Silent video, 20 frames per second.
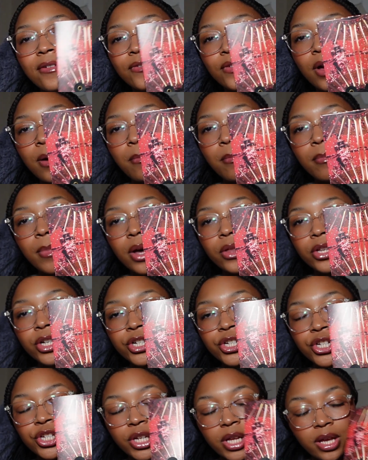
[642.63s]
have
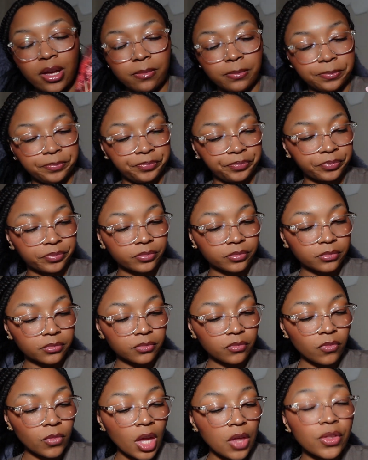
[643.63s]
Mothership.
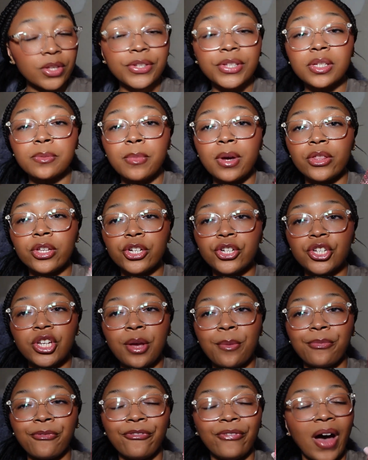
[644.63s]
This is
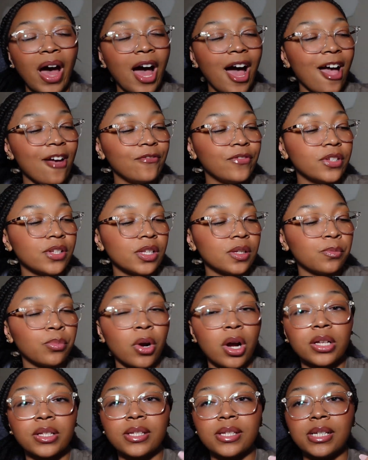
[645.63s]
Mothership 5. This is
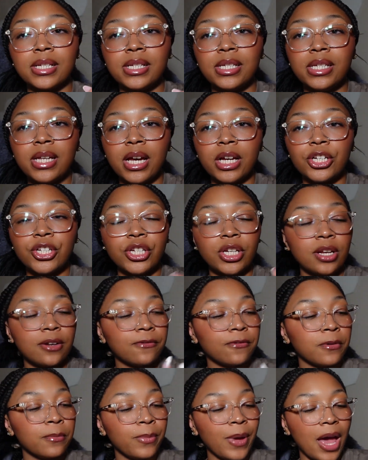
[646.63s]
Bronze Seduction
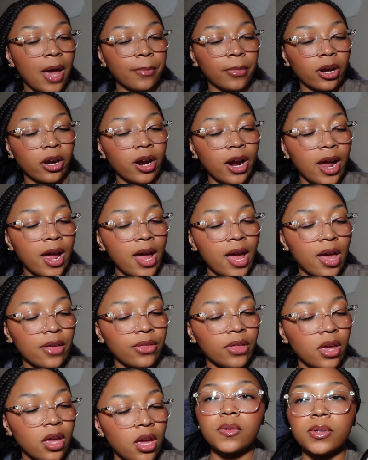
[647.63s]
from Pat McGrath.
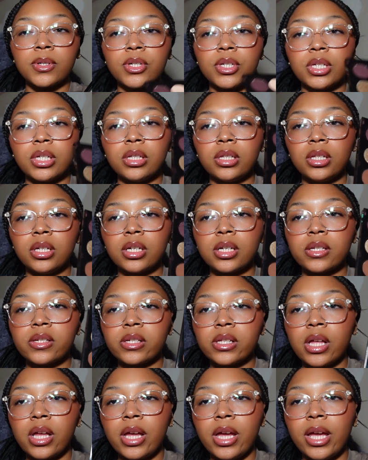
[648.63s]
This is what she looks
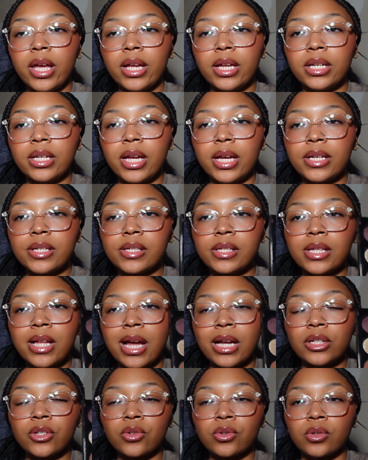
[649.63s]
like. Nice
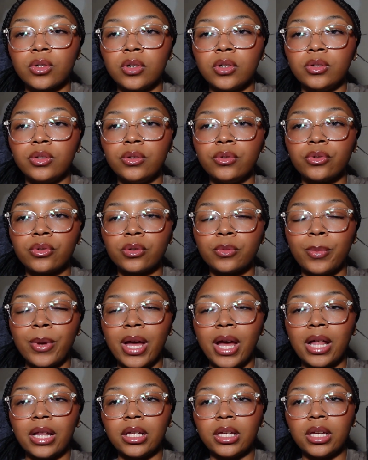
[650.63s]
natural neutral
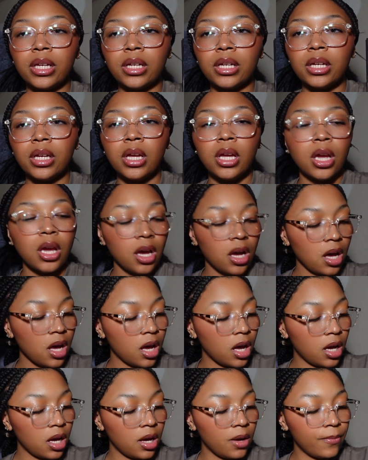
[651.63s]
palette.
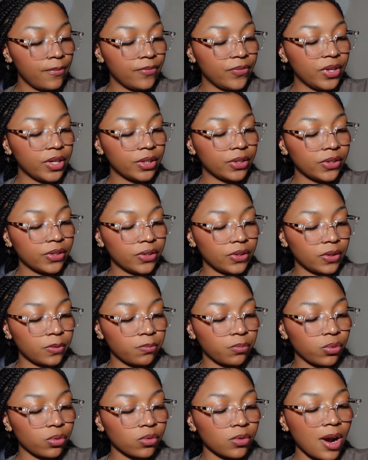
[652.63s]
This is
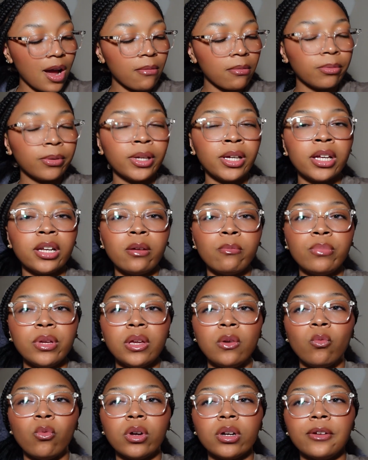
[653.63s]
probably gonna be
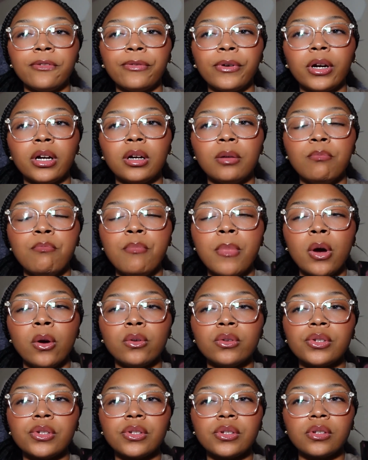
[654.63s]
one of her
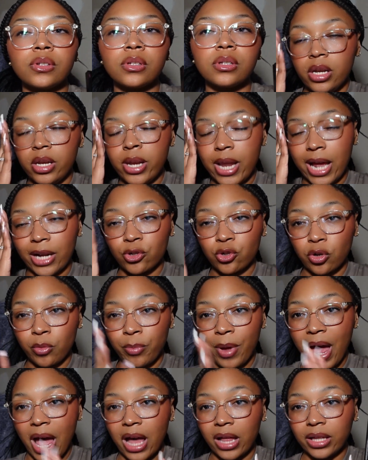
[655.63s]
most natural
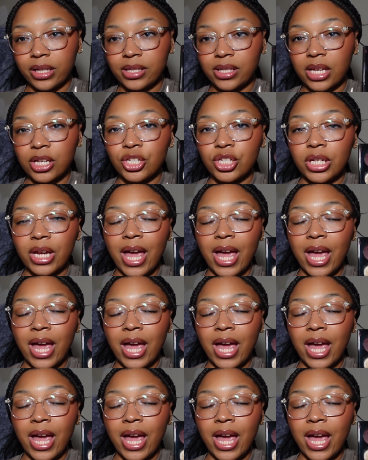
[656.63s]
palettes that she